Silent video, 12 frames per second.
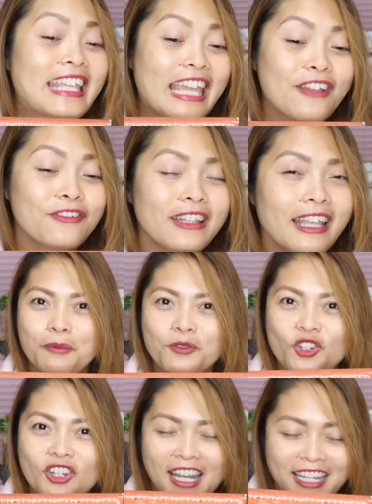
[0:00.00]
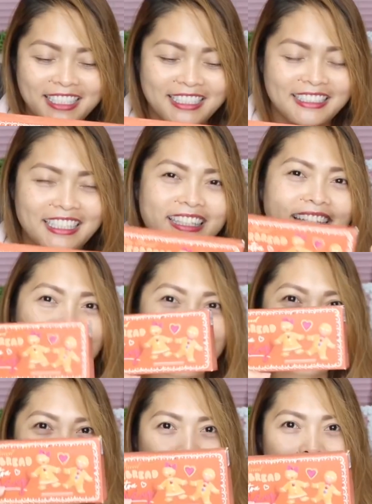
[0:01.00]
gift from Janet. And thank
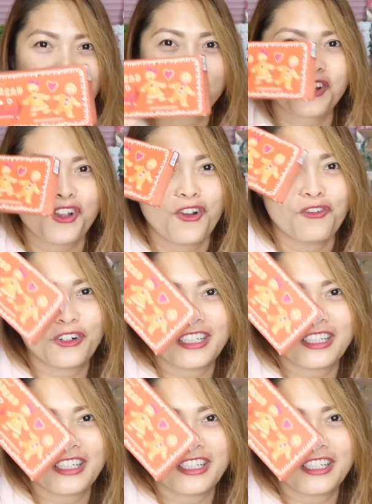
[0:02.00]
you so much for